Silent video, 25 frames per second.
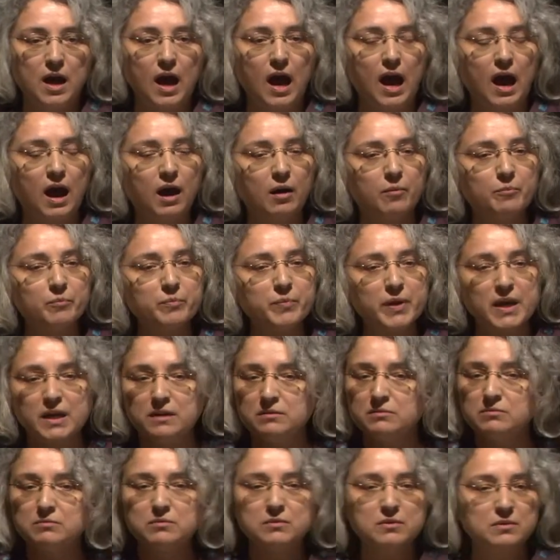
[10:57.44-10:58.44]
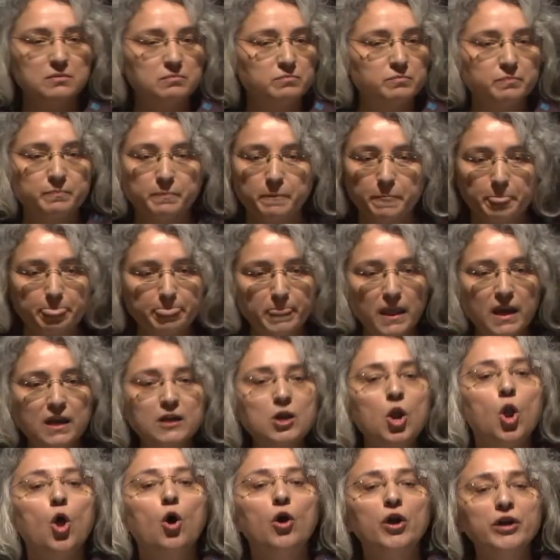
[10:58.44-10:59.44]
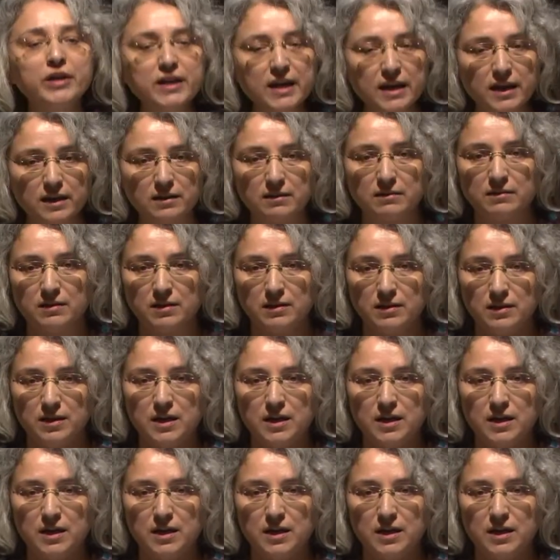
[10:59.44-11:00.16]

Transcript: um, in, in learning,